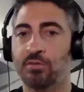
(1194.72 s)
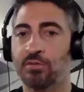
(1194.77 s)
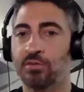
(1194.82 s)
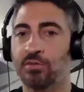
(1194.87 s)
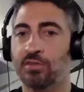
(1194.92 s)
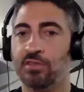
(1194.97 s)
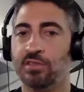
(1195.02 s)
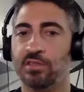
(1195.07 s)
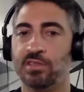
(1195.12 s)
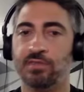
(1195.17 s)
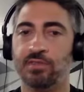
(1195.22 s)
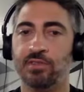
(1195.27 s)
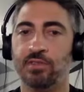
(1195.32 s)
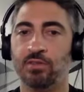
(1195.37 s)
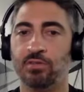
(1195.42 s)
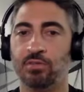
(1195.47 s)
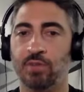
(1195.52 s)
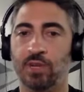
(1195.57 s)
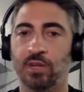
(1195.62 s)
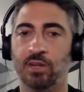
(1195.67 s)
cooler is if you
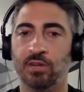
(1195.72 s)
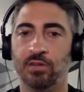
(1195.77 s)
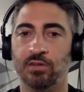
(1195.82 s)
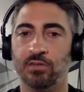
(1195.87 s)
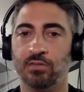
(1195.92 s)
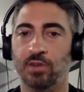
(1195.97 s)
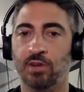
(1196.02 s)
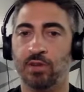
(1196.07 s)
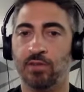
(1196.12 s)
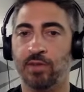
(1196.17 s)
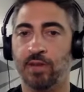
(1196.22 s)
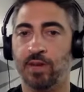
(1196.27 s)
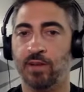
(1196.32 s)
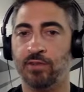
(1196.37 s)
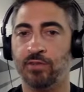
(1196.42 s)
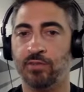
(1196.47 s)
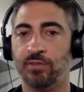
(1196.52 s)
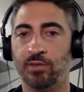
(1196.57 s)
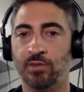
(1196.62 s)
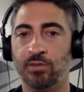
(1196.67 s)
were wearing your Waffle
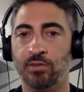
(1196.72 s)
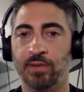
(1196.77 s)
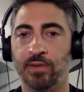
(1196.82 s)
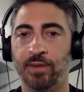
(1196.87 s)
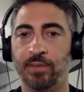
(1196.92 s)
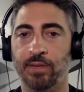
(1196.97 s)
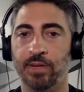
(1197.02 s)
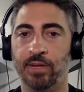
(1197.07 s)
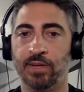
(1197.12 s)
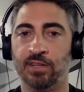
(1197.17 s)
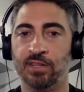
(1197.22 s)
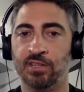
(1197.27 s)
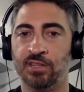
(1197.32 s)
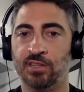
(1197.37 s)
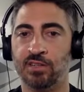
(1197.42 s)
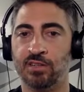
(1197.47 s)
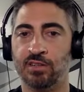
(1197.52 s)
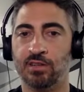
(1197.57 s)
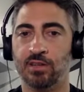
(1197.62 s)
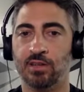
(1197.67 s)
House Worldwide Bearing
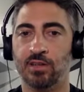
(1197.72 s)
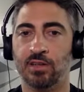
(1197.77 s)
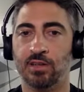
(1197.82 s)
shirt.